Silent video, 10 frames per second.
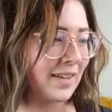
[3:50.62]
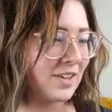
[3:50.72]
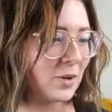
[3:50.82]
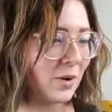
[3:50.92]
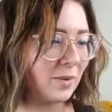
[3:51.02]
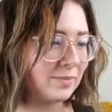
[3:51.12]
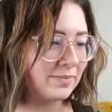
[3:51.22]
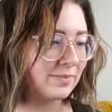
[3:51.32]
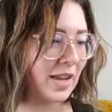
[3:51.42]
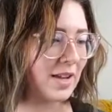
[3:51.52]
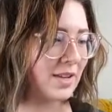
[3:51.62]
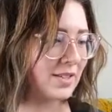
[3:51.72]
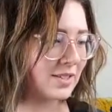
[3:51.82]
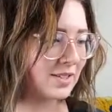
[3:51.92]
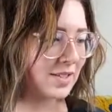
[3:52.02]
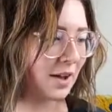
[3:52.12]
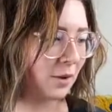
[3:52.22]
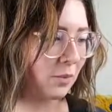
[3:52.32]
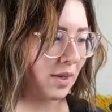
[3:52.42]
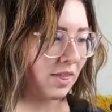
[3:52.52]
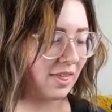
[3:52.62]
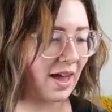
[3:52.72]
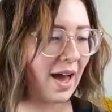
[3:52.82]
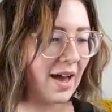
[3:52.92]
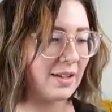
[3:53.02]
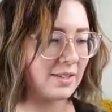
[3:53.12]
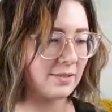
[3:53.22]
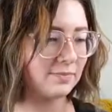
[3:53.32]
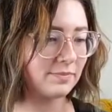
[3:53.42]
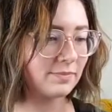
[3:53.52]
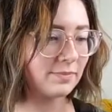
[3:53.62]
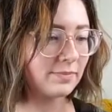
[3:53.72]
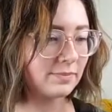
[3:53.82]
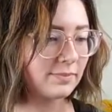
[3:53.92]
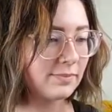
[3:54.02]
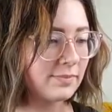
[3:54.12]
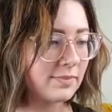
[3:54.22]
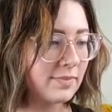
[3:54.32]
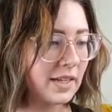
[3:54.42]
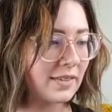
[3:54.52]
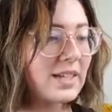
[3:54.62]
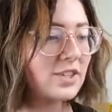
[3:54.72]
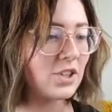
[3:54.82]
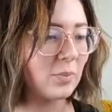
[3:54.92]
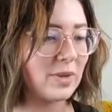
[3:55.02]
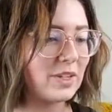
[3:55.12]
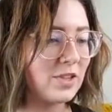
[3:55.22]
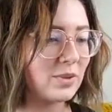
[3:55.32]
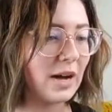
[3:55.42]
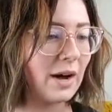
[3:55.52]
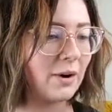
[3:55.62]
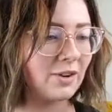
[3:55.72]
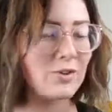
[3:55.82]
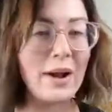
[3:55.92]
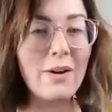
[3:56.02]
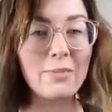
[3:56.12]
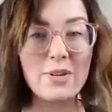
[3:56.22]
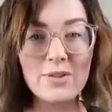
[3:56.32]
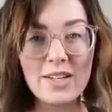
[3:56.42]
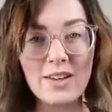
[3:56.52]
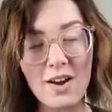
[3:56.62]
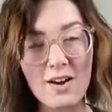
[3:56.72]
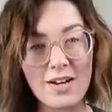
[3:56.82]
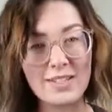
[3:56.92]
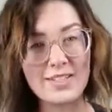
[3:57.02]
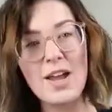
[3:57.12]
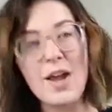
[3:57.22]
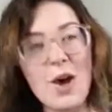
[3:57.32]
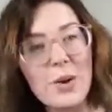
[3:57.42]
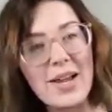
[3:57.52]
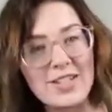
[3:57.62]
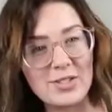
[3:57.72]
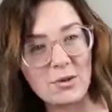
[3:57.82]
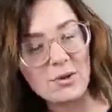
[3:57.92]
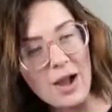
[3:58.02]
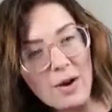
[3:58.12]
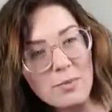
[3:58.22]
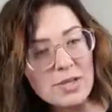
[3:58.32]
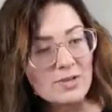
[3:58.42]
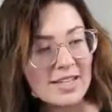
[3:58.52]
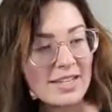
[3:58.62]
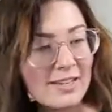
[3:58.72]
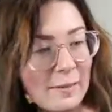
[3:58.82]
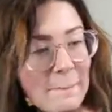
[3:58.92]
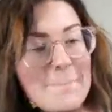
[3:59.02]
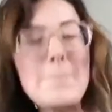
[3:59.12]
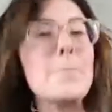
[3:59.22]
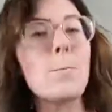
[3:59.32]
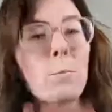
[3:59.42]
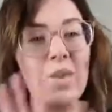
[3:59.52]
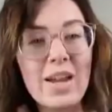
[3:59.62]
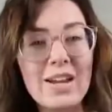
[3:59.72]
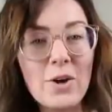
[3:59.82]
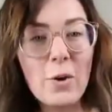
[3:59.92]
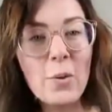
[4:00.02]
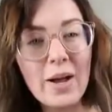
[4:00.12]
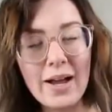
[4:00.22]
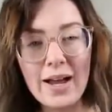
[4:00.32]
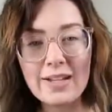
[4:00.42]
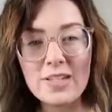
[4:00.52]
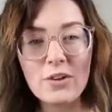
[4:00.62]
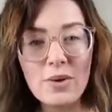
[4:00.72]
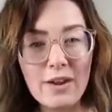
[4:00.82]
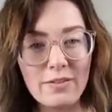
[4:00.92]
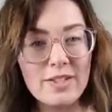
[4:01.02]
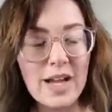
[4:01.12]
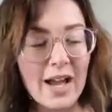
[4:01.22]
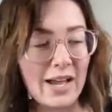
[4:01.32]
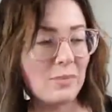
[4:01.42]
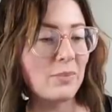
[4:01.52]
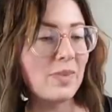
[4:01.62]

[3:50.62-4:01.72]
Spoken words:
Cool. So with that, let's jump into our crowd music artist. Okay, so crowd music, I know I tell you every time,